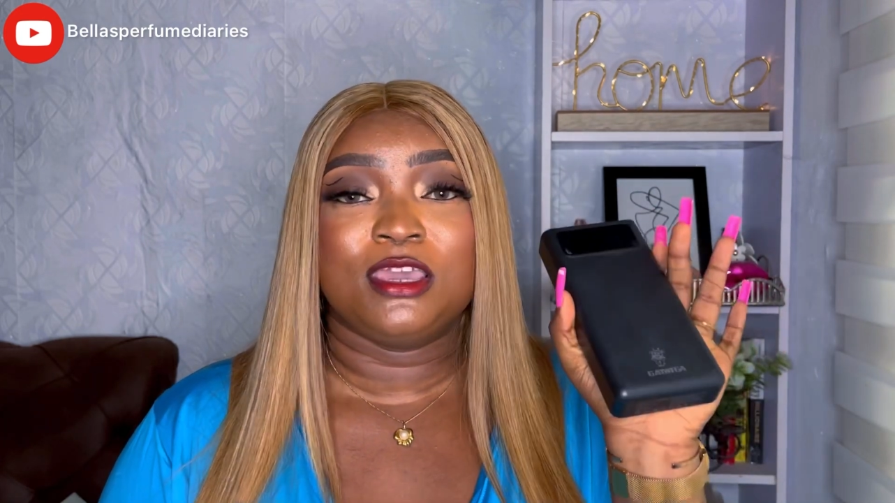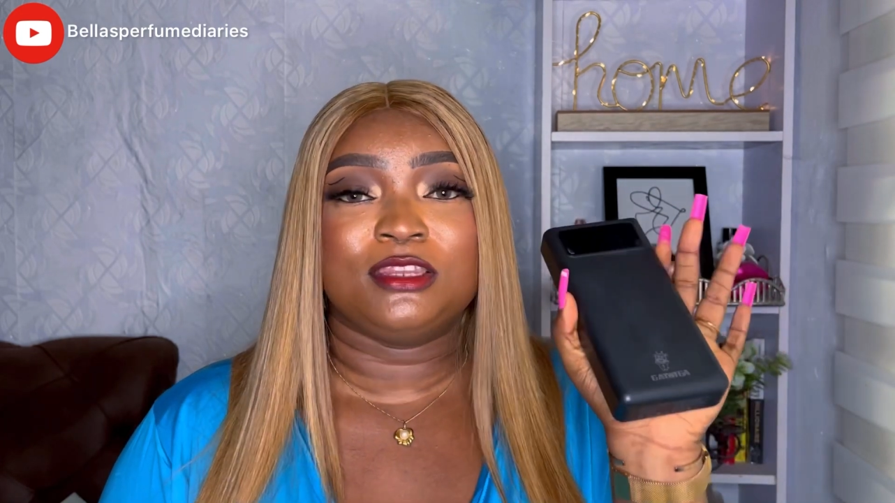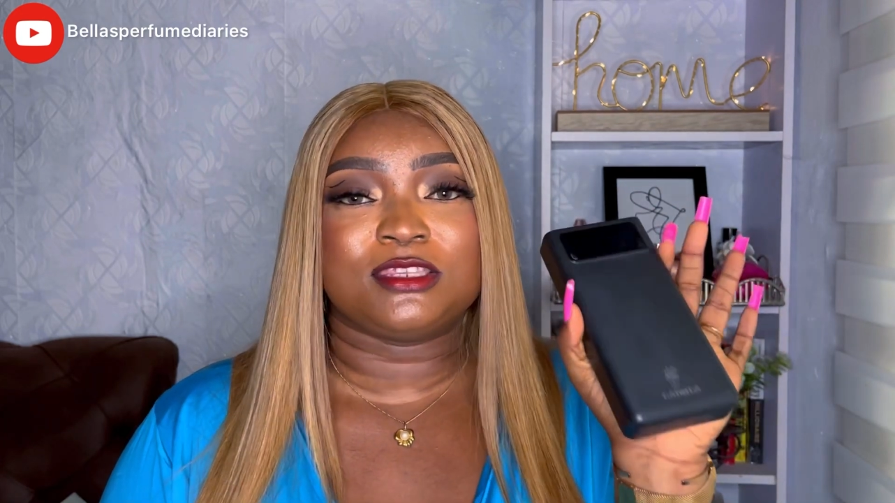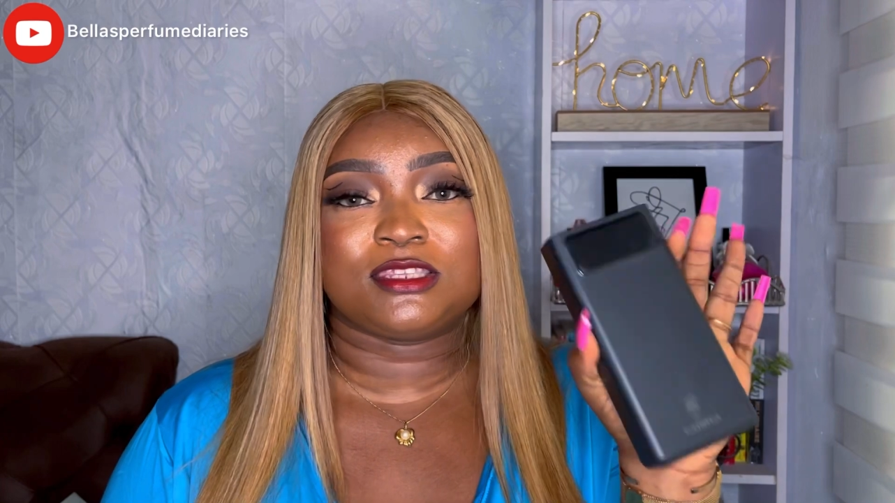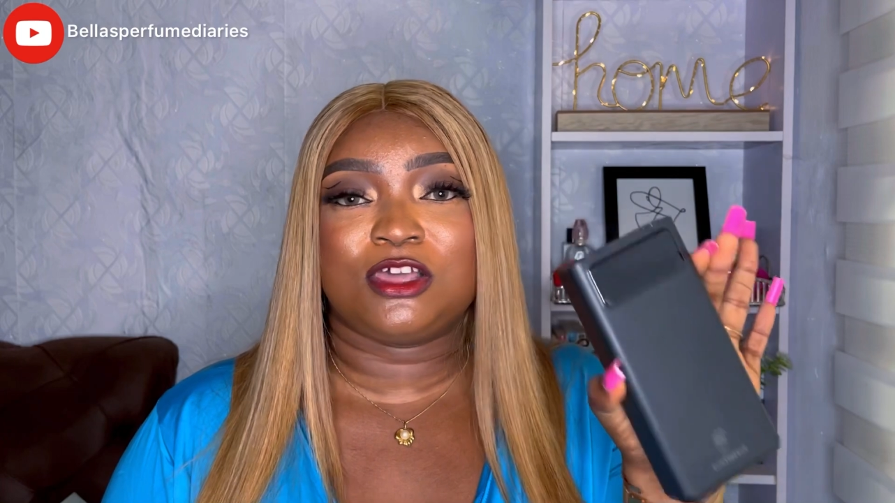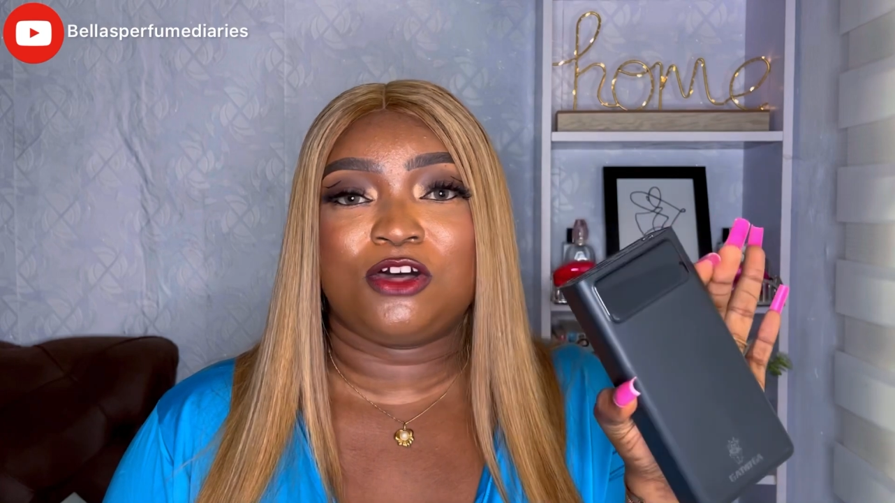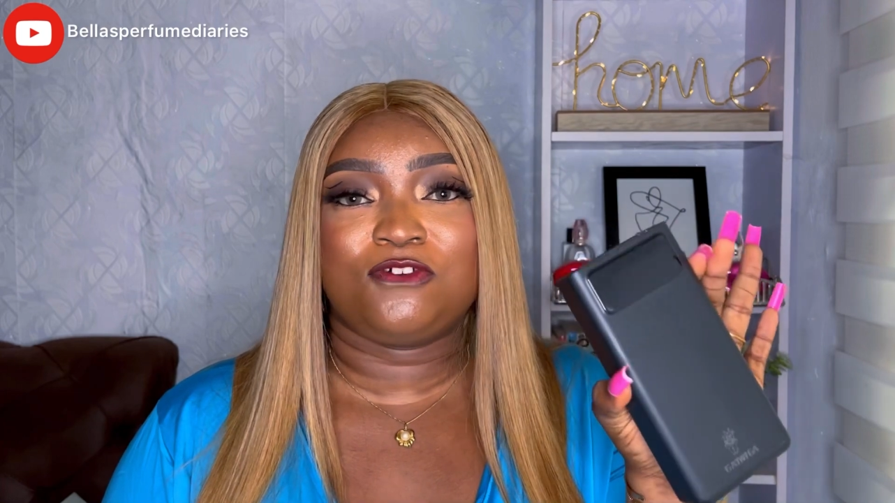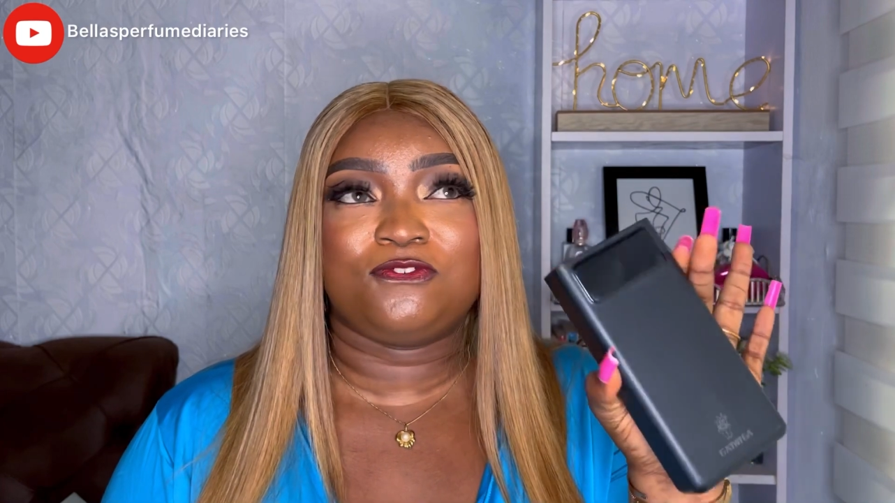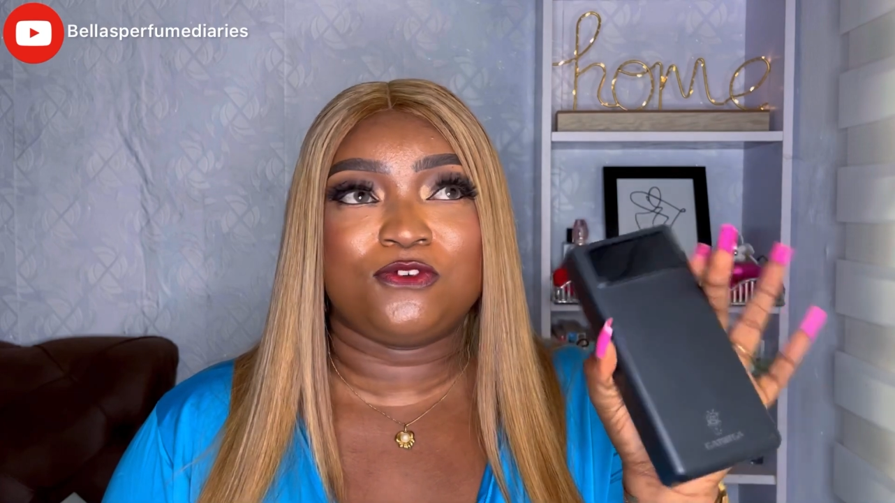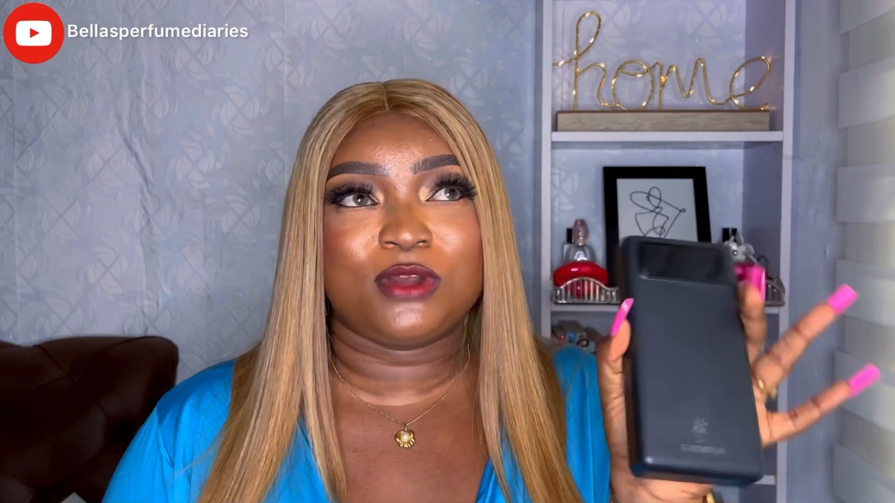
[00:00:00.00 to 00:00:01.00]
the cell
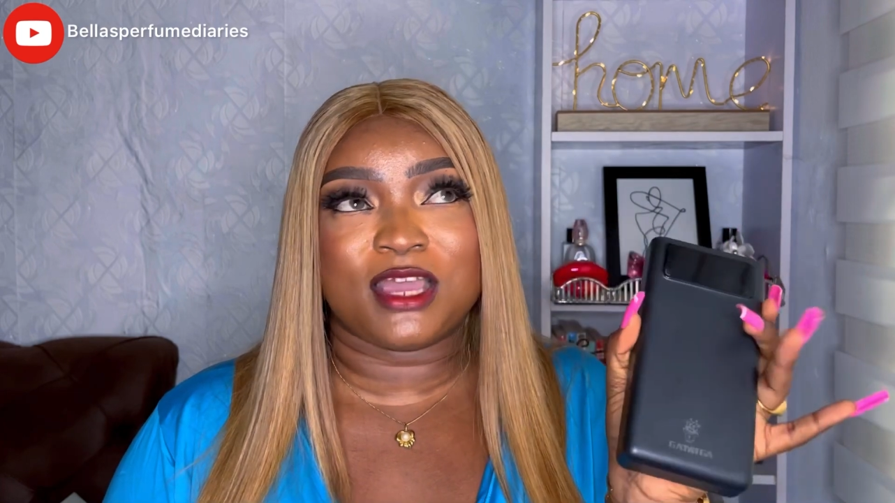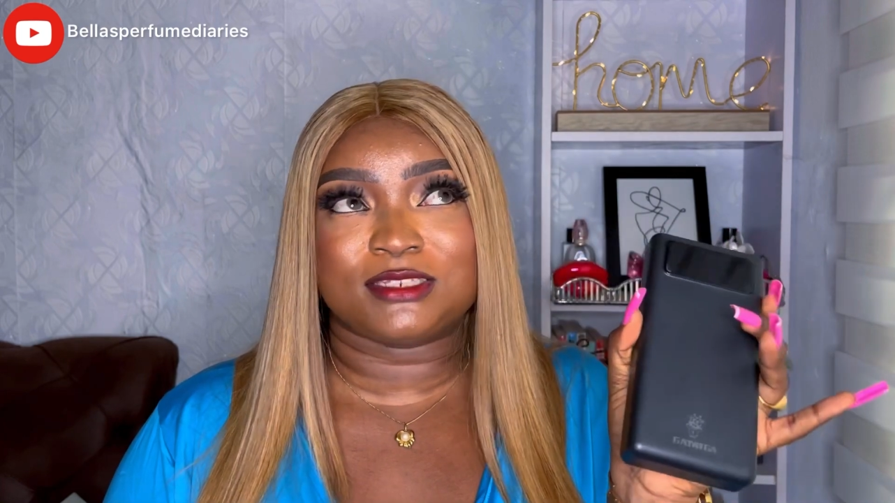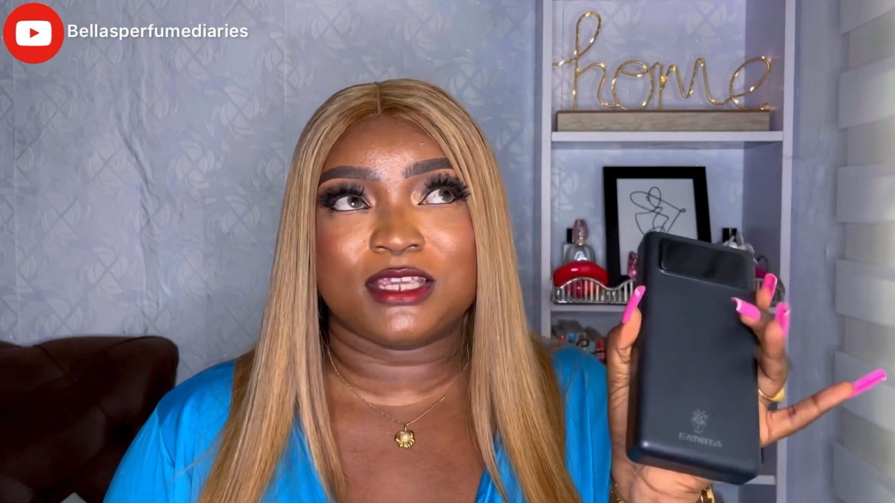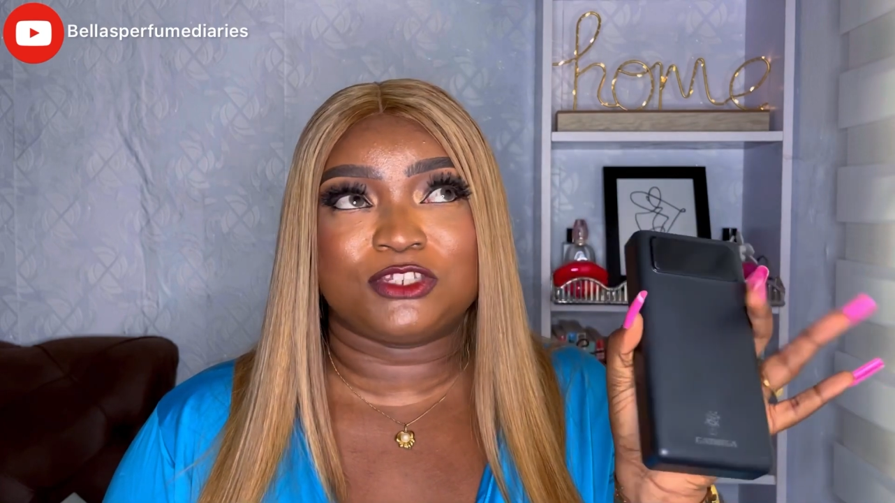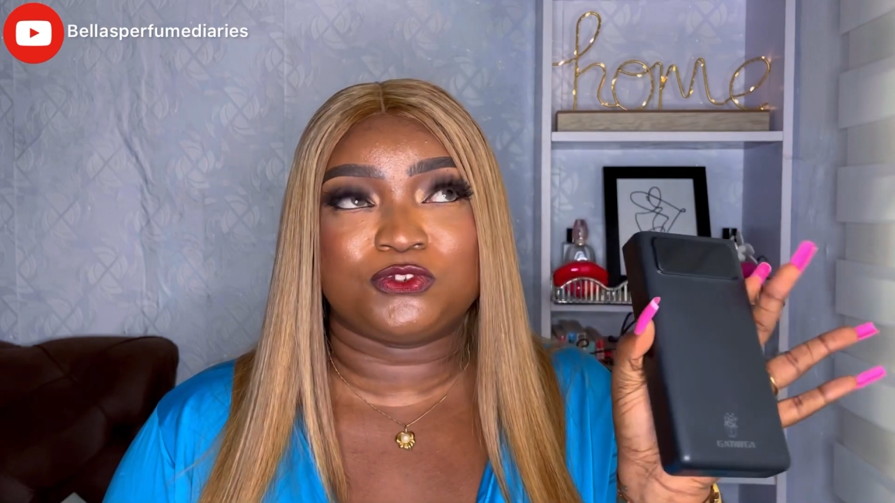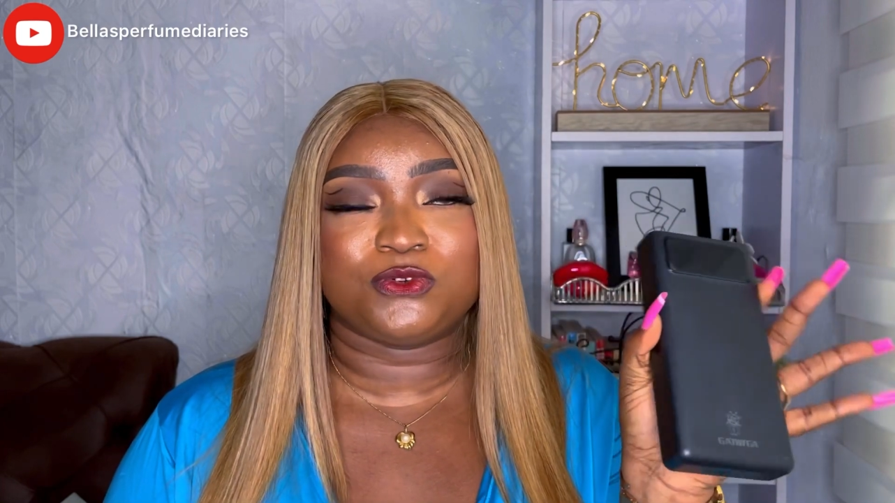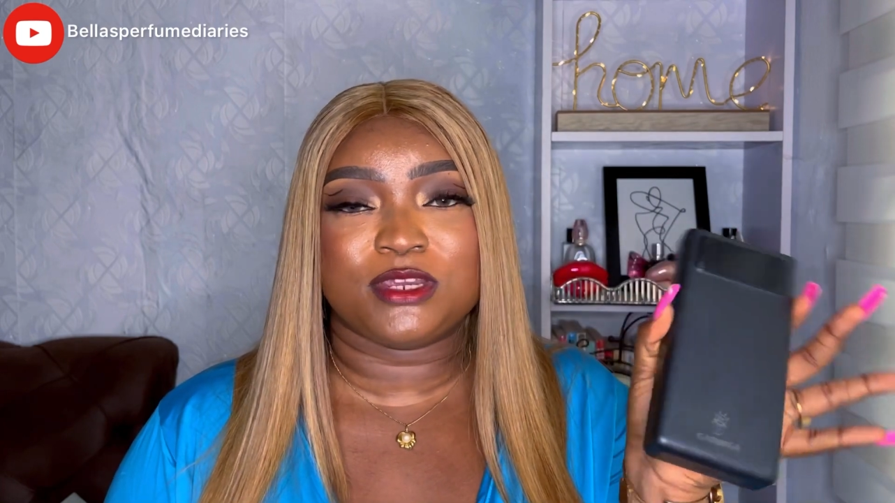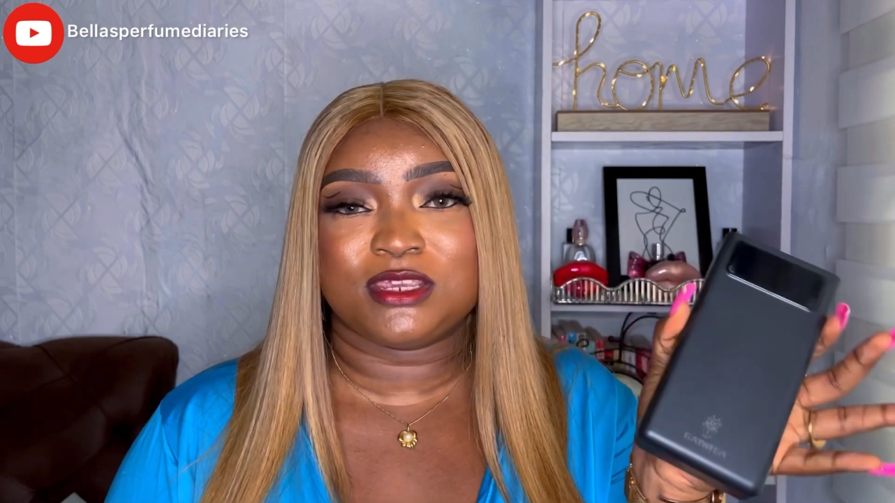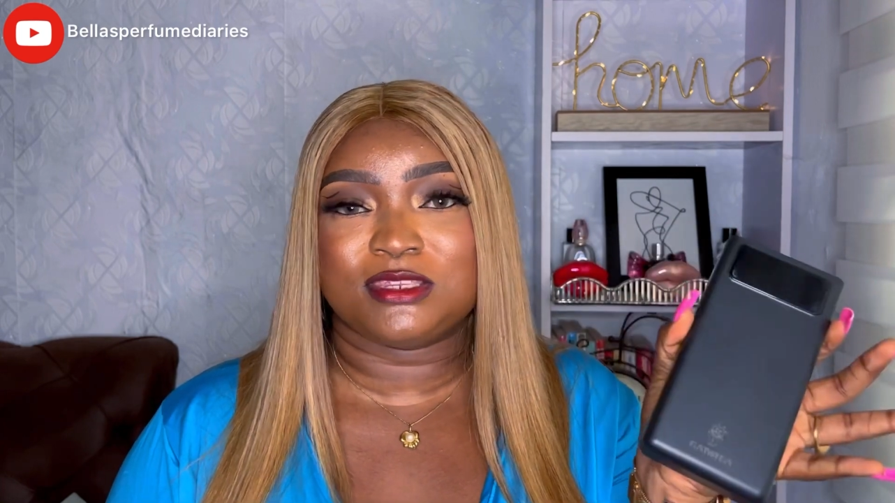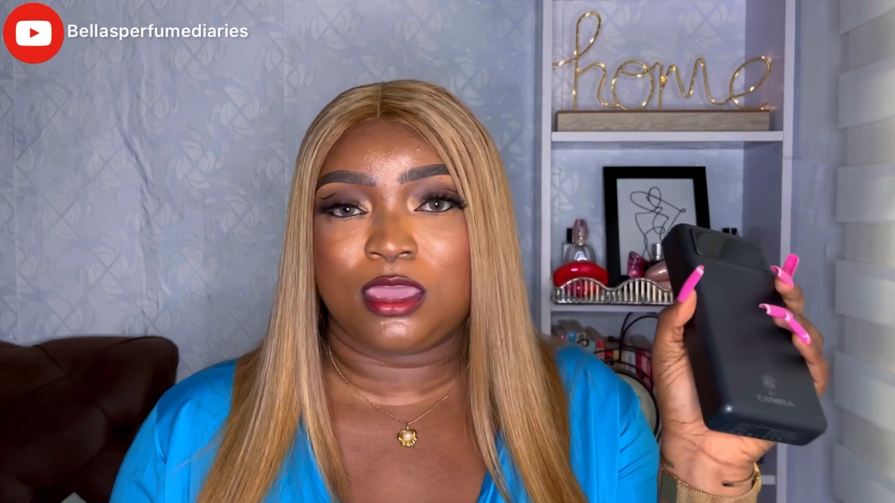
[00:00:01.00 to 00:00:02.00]
phone
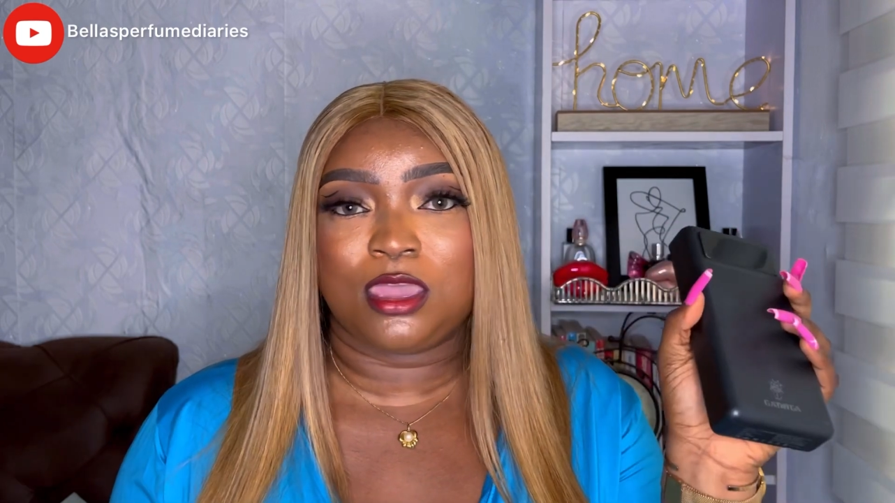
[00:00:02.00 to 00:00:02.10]
accessories